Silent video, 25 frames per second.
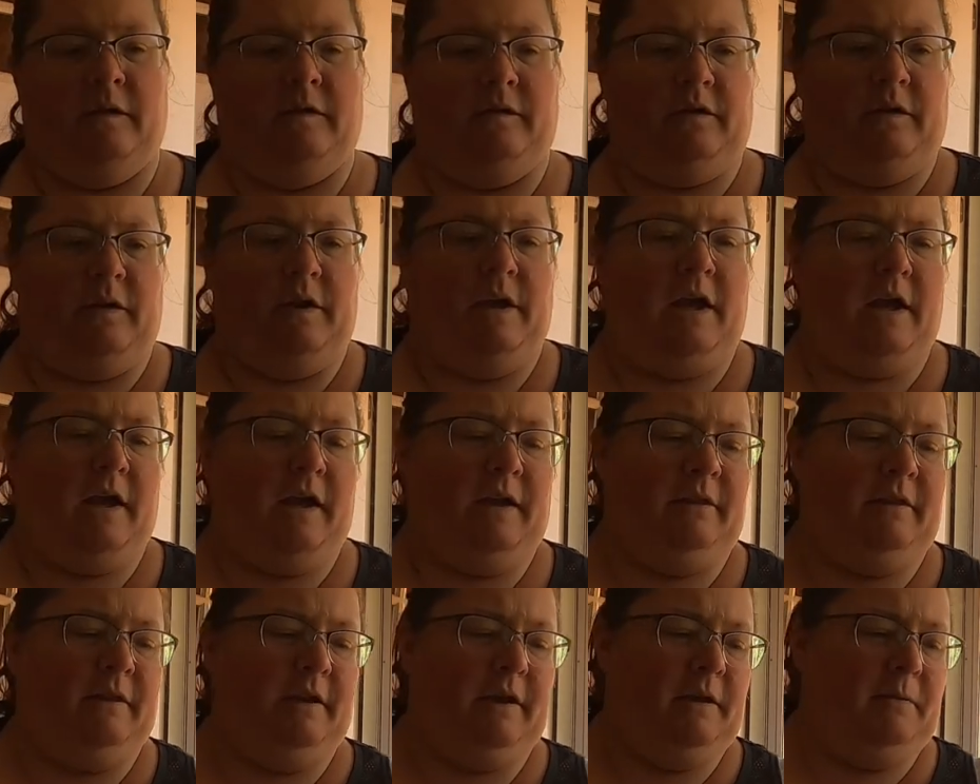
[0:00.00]
So yeah,
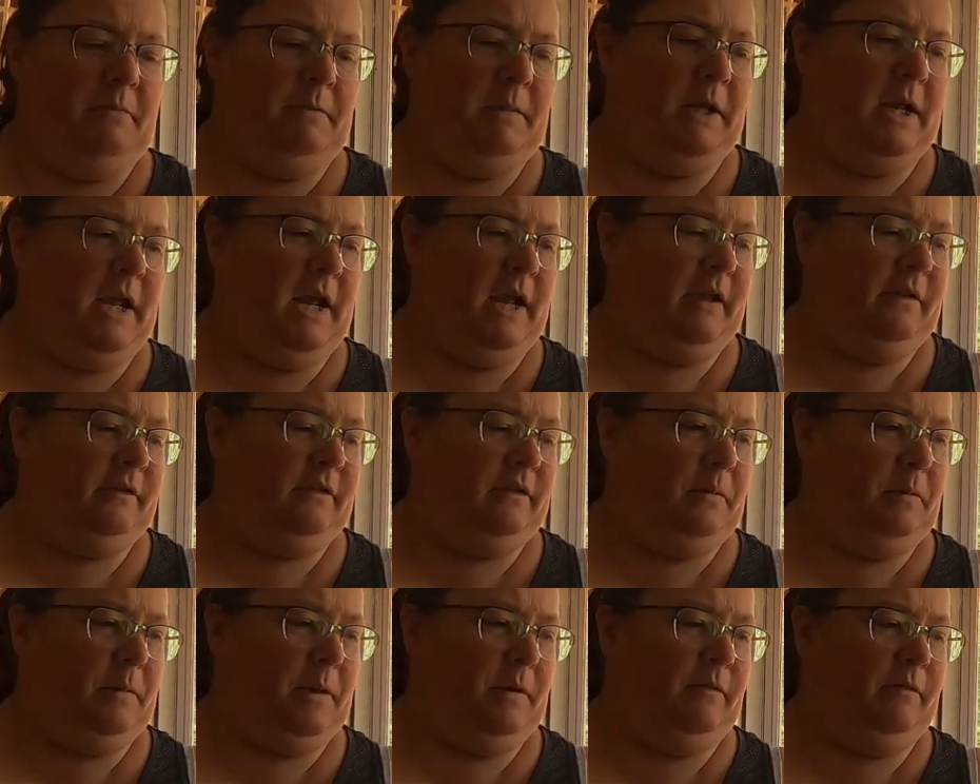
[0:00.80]
I think I'm going to
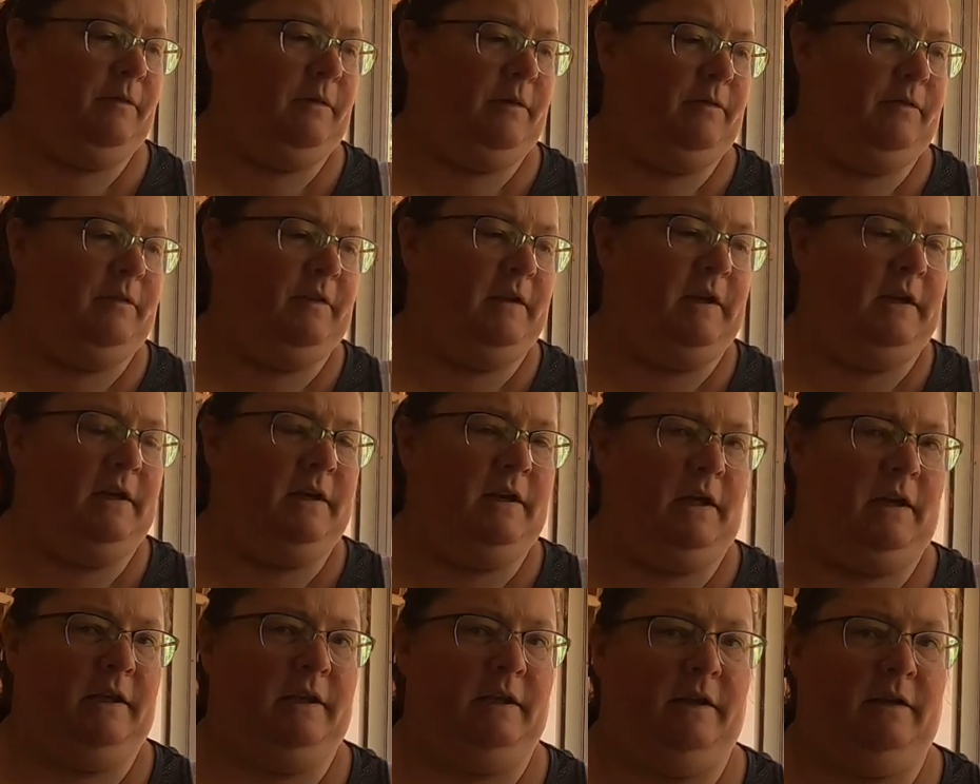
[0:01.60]
ask about 15
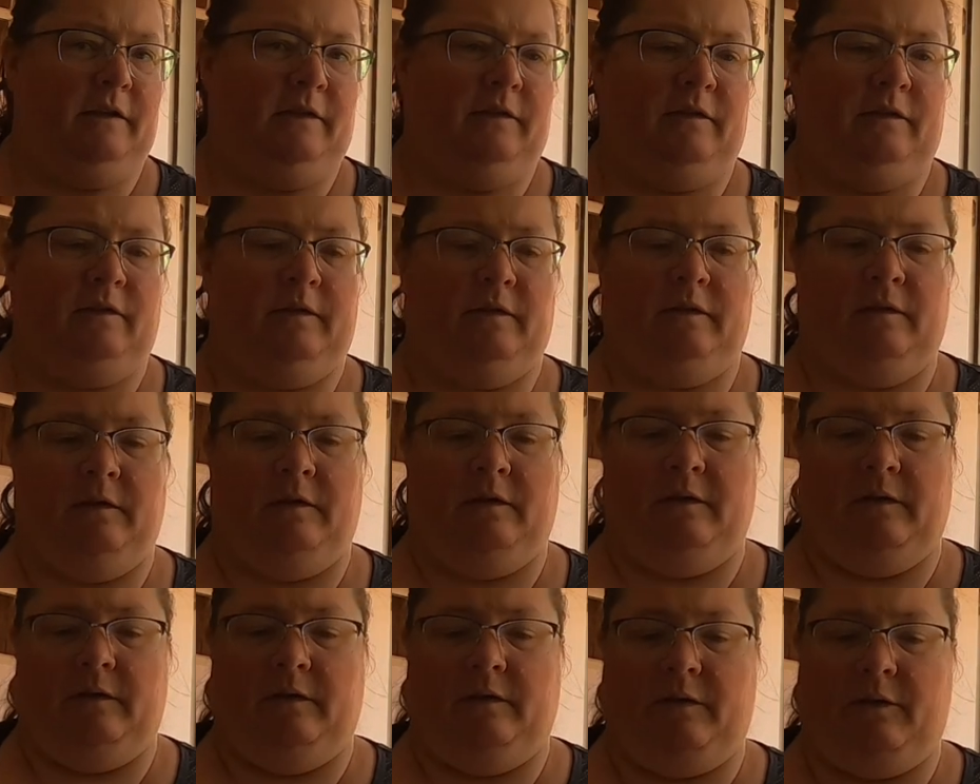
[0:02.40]
on this.
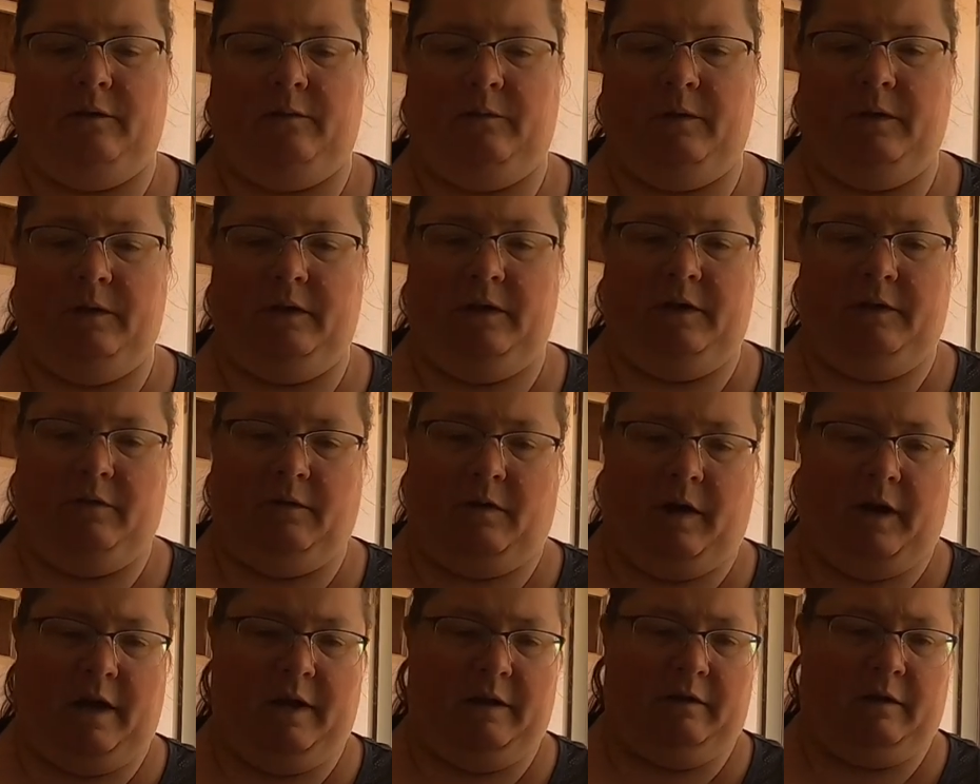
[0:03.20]
They're really
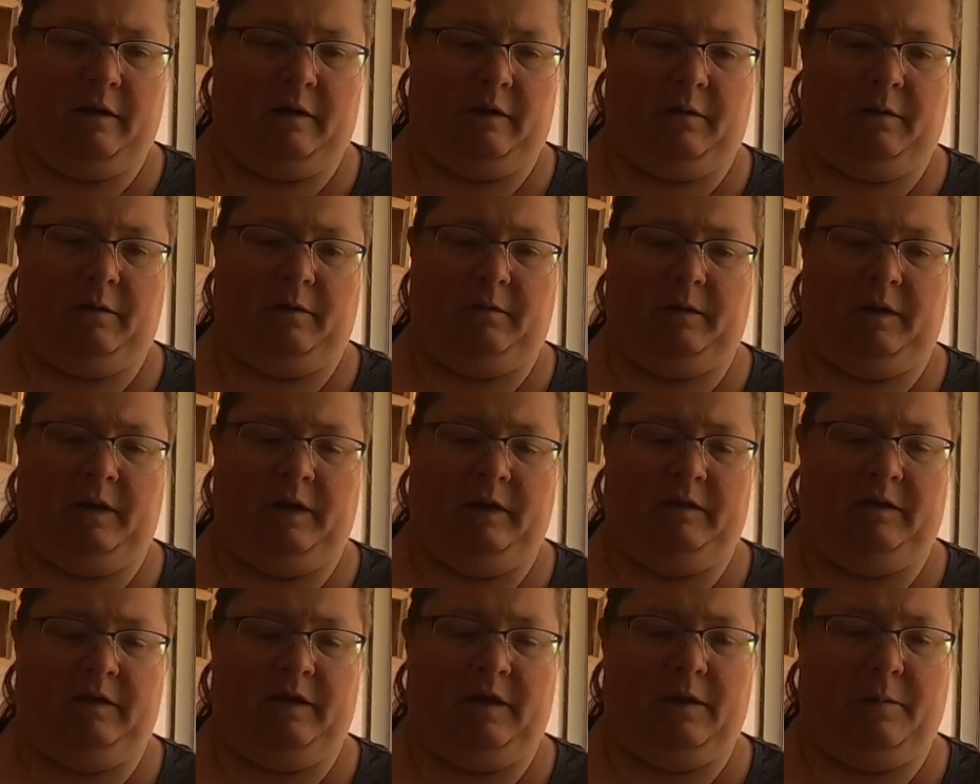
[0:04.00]
great. They're
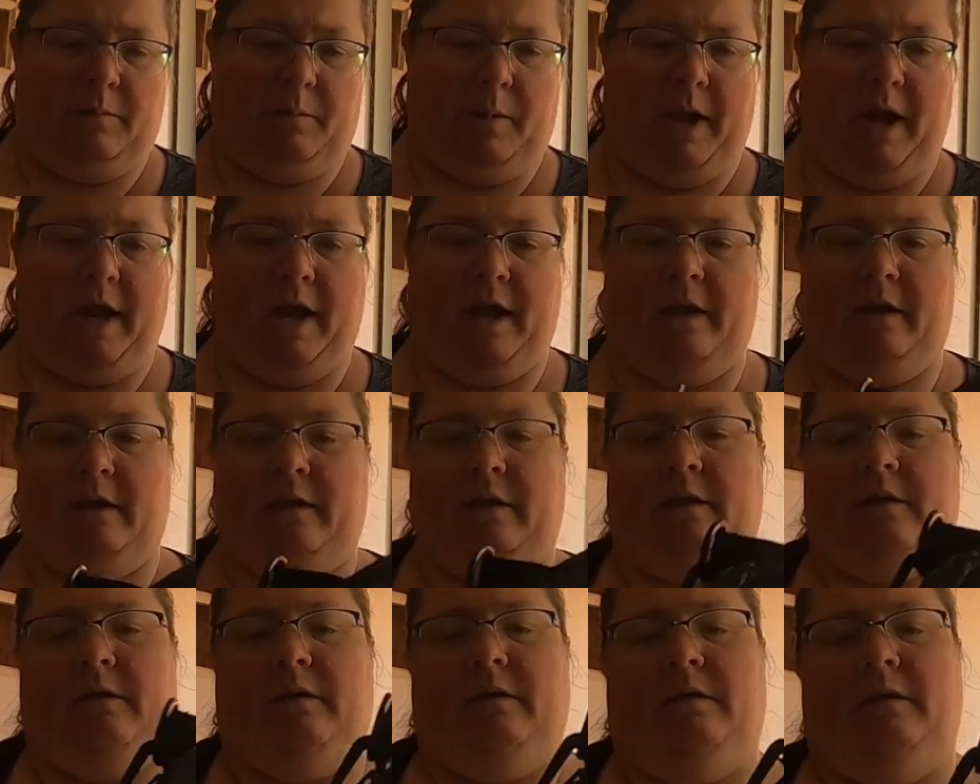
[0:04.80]
easy to
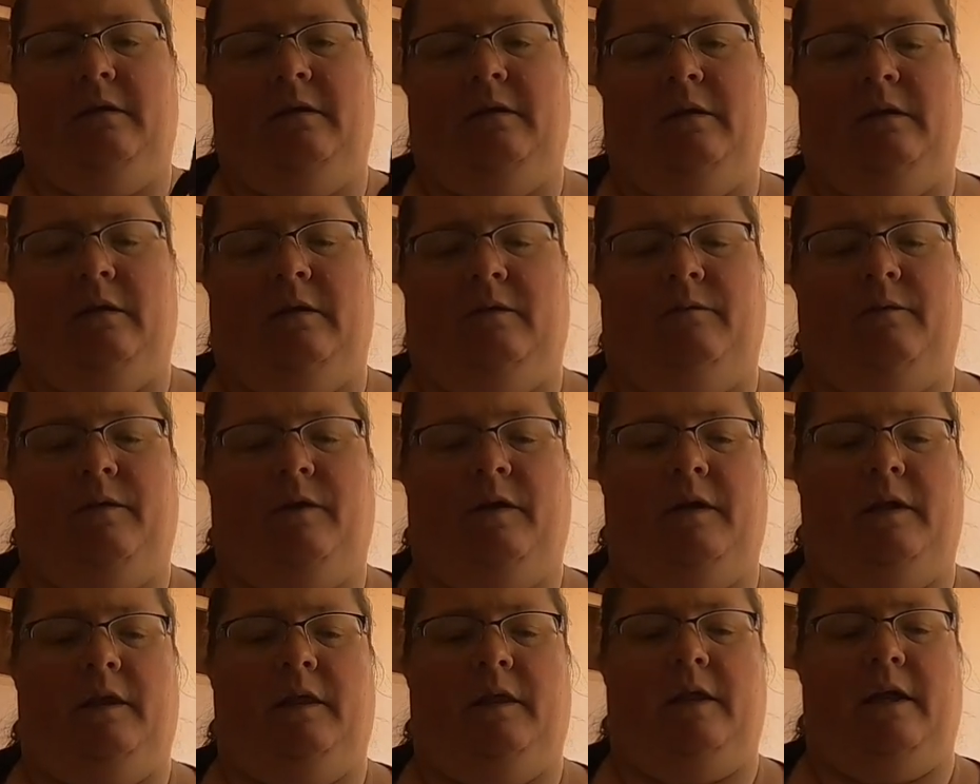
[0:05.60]
pack,
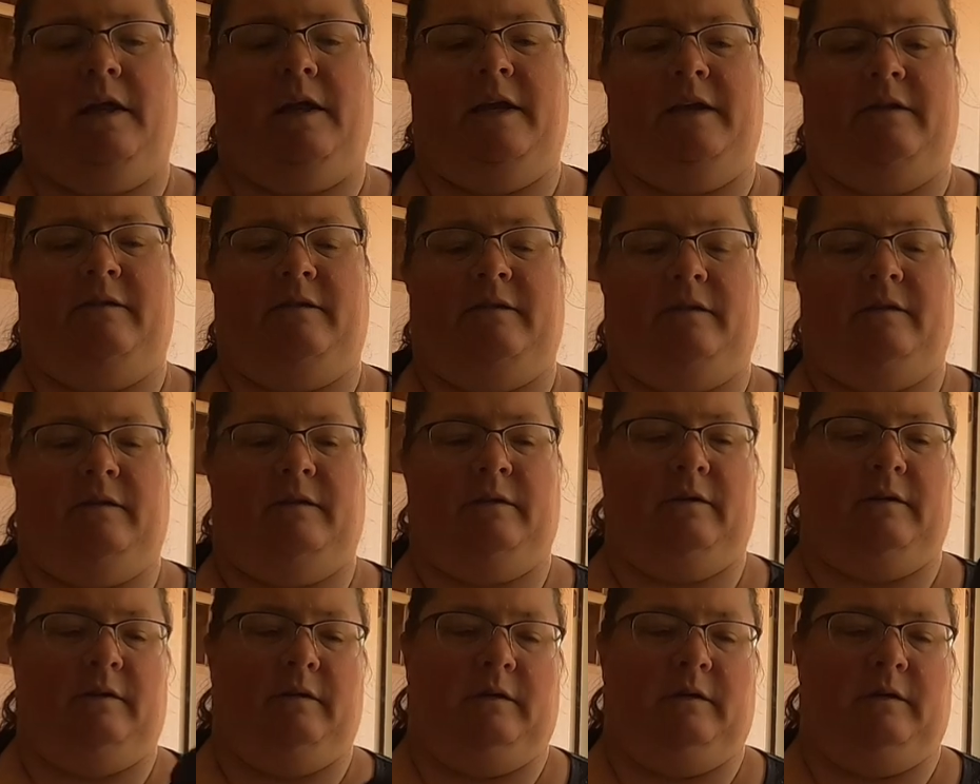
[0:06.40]
very light.